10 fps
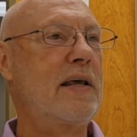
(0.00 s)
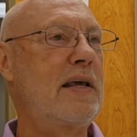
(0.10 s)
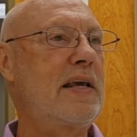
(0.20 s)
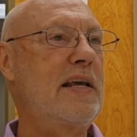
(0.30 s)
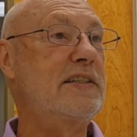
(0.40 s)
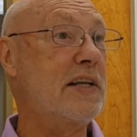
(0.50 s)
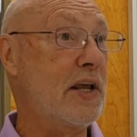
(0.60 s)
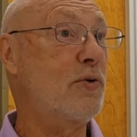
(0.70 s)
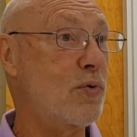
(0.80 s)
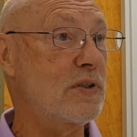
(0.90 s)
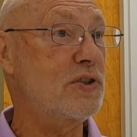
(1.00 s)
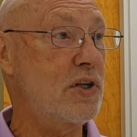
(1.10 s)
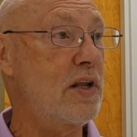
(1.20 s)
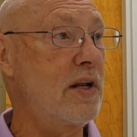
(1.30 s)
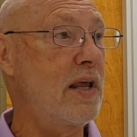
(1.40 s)
He's
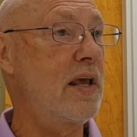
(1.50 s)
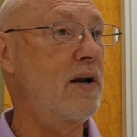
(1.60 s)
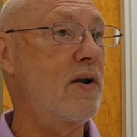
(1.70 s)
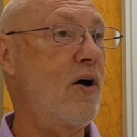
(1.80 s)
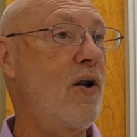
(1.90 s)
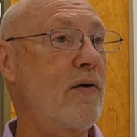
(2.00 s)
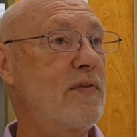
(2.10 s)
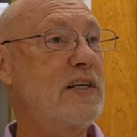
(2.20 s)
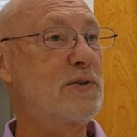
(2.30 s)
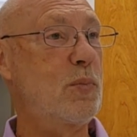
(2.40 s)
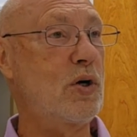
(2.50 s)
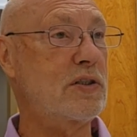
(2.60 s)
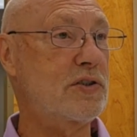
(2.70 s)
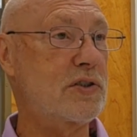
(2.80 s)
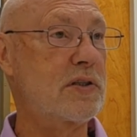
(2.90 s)
interested in all of these
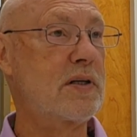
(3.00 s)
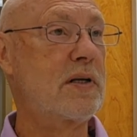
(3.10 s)
books.